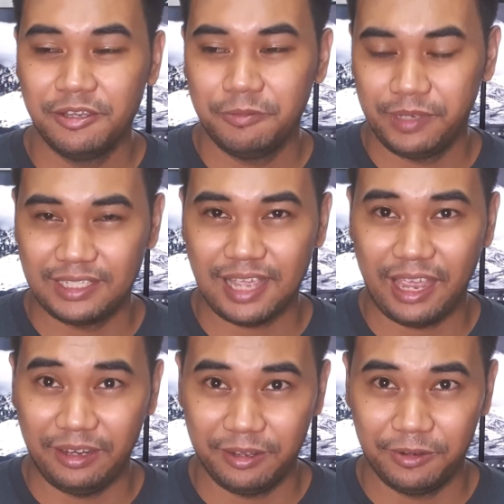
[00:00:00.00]
because
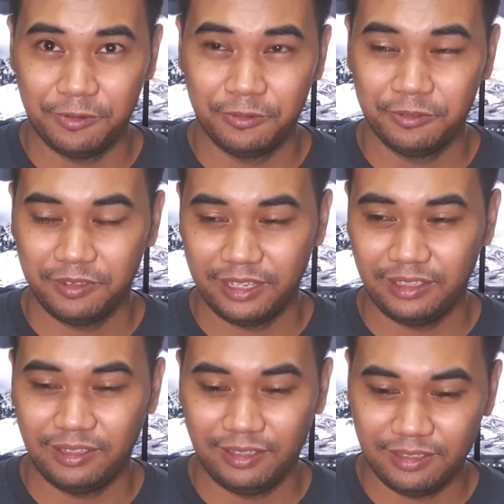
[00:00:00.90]
I know that
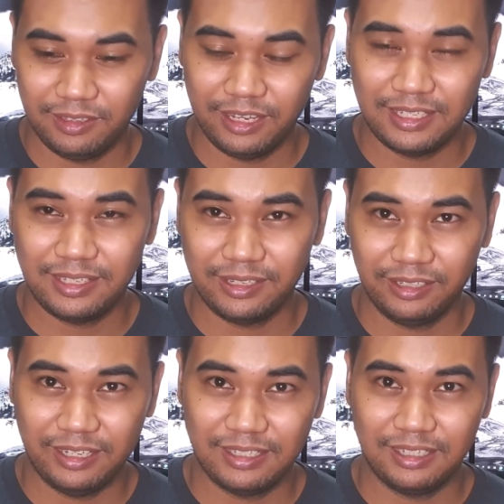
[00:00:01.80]
it still
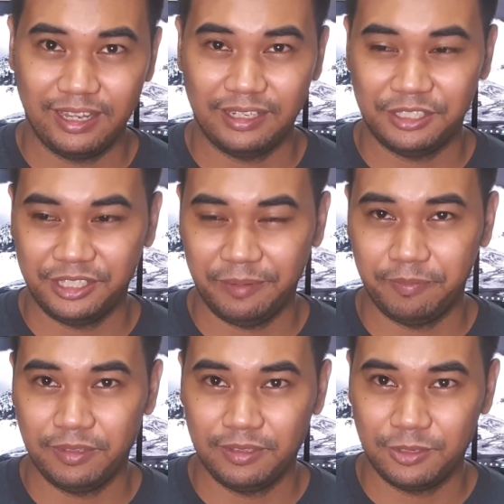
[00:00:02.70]
needs to get
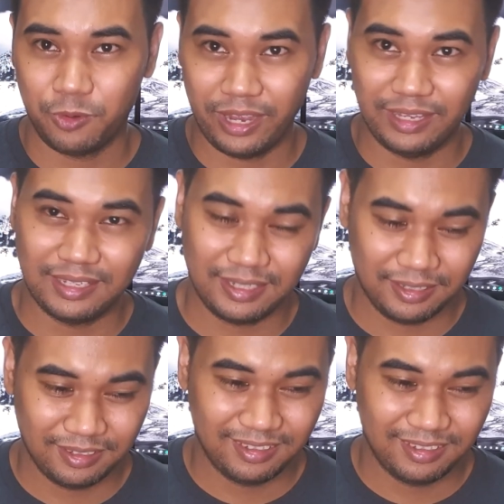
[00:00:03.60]
shipped twice,